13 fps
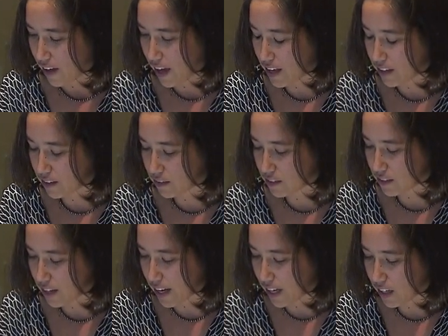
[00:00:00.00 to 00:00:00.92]
And
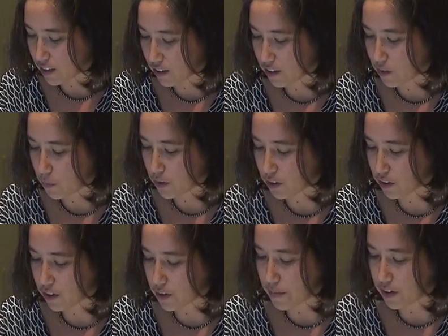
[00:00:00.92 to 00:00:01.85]
tonight, we'll
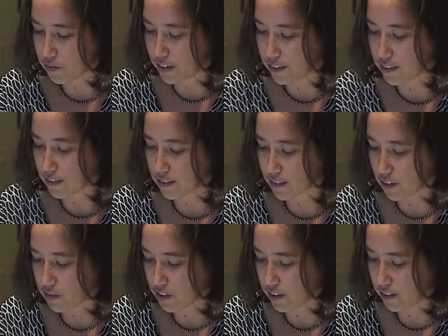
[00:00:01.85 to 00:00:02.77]
learn about recent
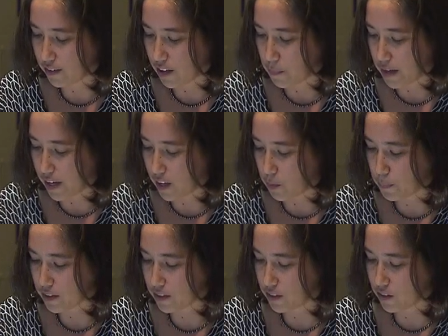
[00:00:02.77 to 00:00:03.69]
discoveries that may
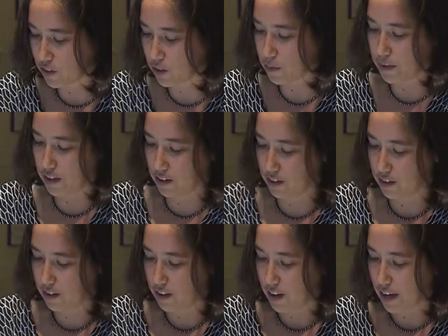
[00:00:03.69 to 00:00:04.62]
help us determine
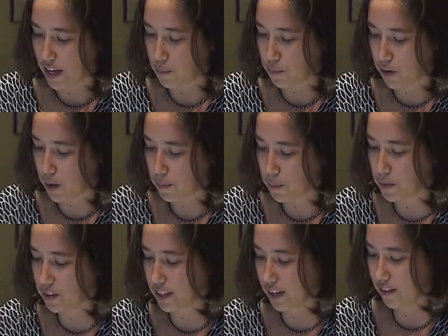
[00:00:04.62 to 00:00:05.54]
how
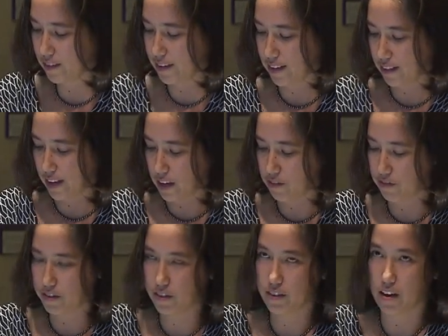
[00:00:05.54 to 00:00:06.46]
probable it is that life
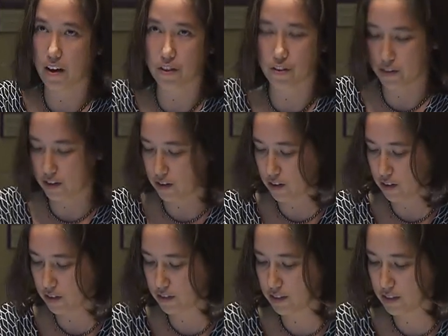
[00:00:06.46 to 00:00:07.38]
other than
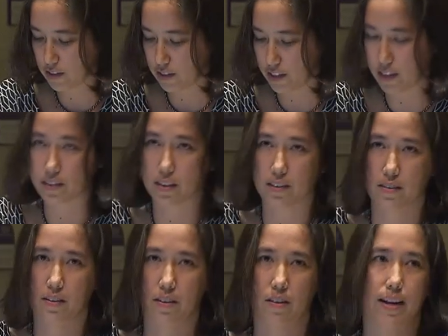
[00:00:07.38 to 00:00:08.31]
ours
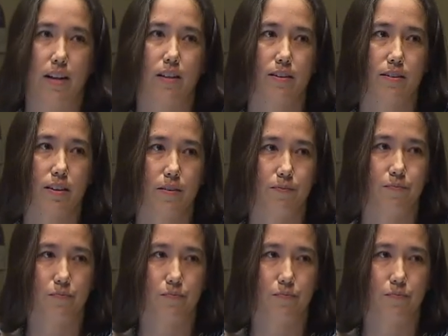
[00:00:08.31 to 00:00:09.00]
exists in our galaxy.